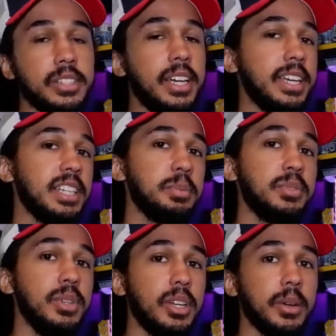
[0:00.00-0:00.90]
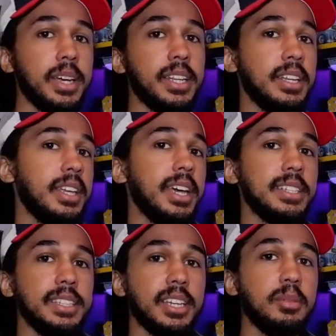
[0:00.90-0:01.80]
So yeah, I guess before you go ahead and get
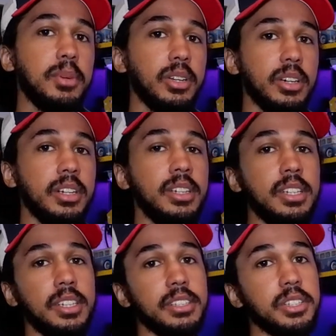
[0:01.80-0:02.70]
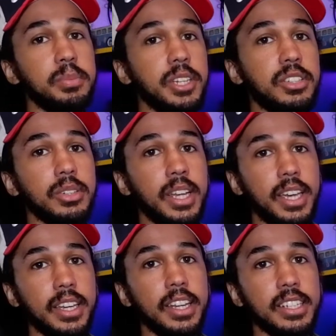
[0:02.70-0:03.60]
a second monitor, just make sure that
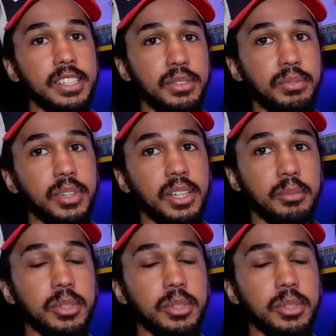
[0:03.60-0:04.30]
it can actually fit.